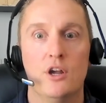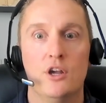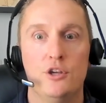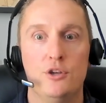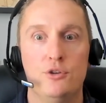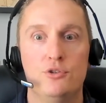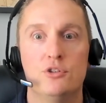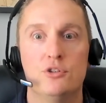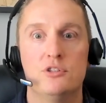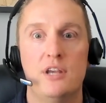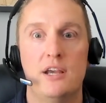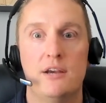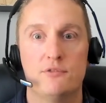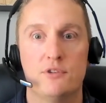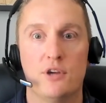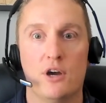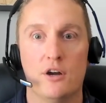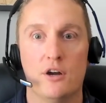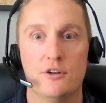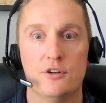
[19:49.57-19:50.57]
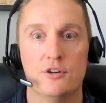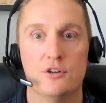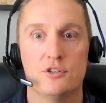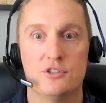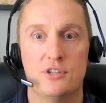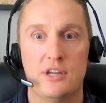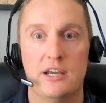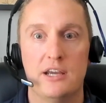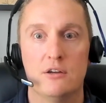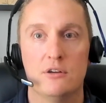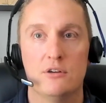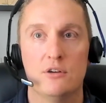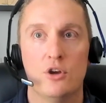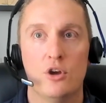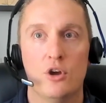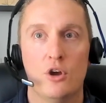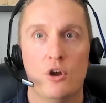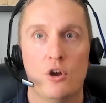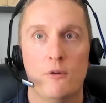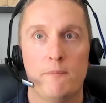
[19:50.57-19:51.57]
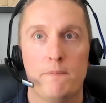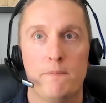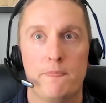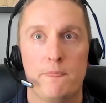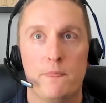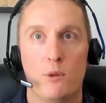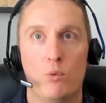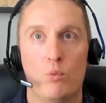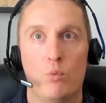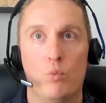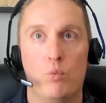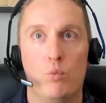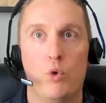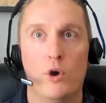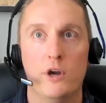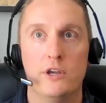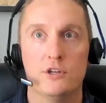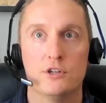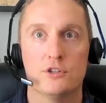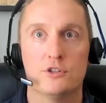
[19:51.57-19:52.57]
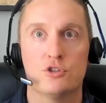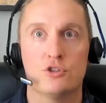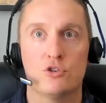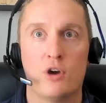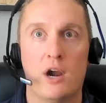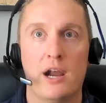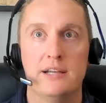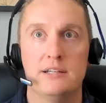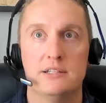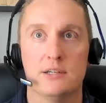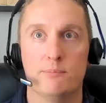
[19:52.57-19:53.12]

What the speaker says: You just have to understand what you're trying